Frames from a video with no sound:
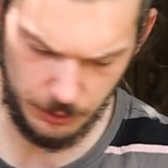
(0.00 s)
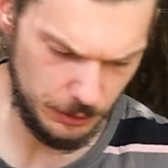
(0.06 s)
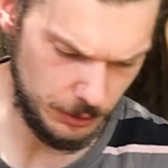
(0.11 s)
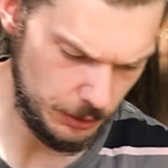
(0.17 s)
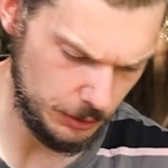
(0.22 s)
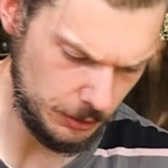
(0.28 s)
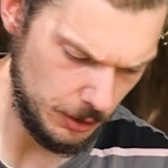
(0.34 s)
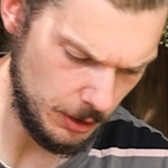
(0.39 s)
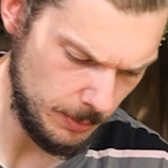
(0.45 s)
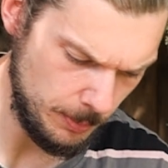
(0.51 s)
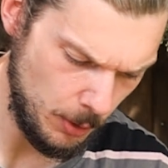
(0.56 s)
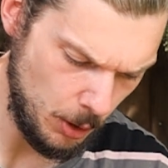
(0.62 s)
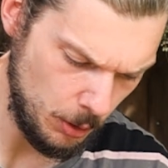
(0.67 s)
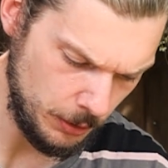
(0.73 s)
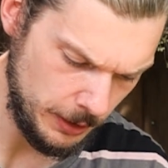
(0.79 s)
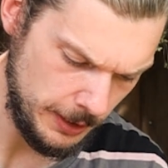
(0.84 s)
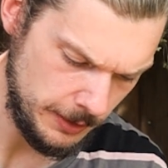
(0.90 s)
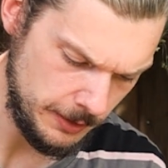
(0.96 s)
just so the
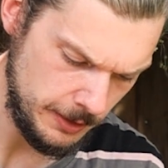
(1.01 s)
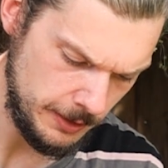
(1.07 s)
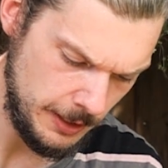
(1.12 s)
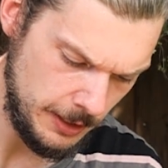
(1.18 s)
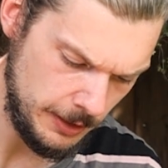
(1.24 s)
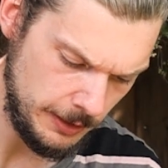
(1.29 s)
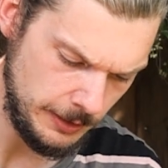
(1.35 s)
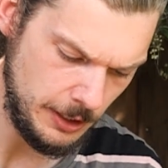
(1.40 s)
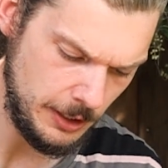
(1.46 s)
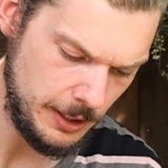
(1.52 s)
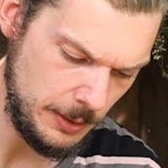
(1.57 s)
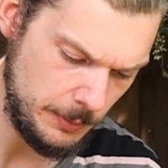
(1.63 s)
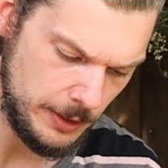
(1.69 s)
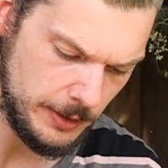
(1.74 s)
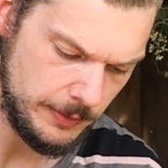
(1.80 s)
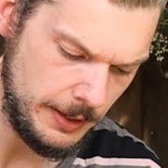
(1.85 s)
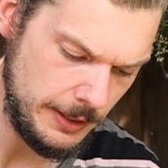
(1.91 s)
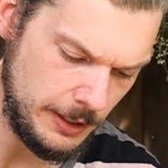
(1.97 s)
bolt gets in there and you get
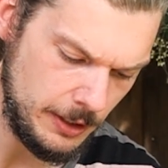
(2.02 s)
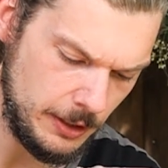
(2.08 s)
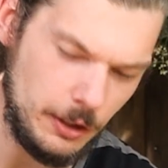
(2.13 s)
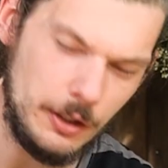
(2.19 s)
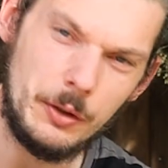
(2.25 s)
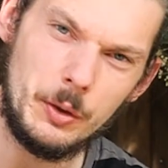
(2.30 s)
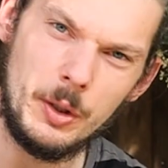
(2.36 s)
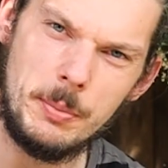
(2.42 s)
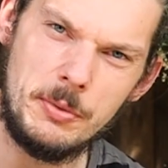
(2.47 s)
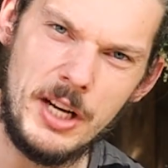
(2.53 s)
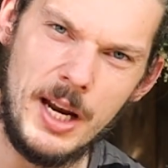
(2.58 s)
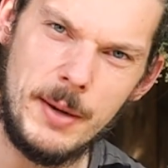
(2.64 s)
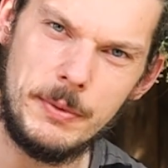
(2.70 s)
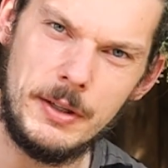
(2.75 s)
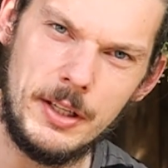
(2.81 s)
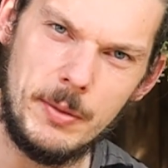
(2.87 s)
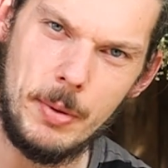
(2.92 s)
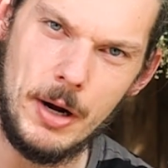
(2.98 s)
rid of any of the grip
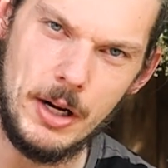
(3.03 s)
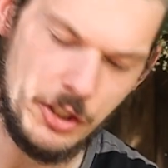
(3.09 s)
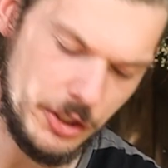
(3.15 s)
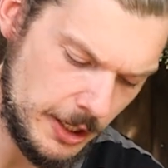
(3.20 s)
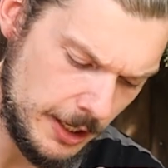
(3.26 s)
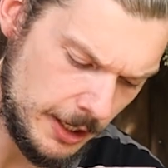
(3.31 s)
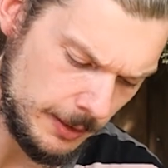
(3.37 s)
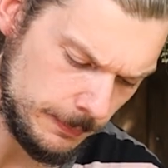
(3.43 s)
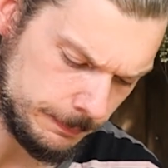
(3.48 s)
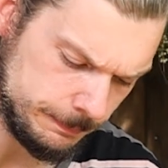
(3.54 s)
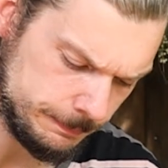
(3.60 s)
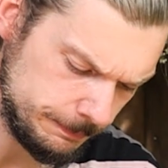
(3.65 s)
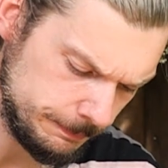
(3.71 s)
tape that you punched out.